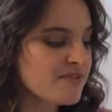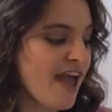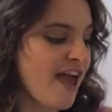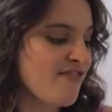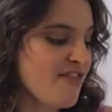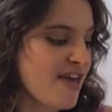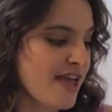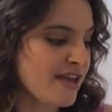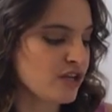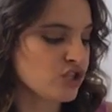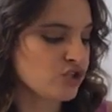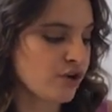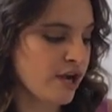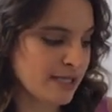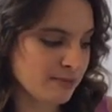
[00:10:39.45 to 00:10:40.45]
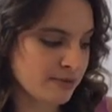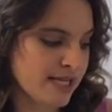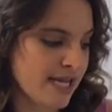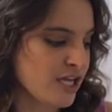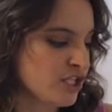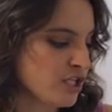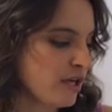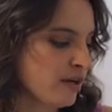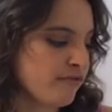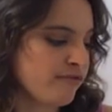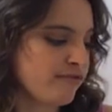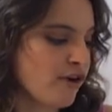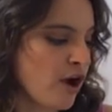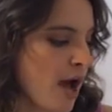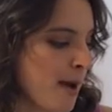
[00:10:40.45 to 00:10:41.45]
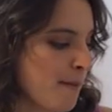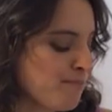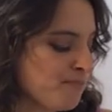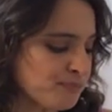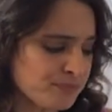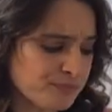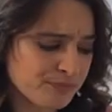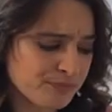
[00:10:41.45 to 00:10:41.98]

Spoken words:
and then transportation, from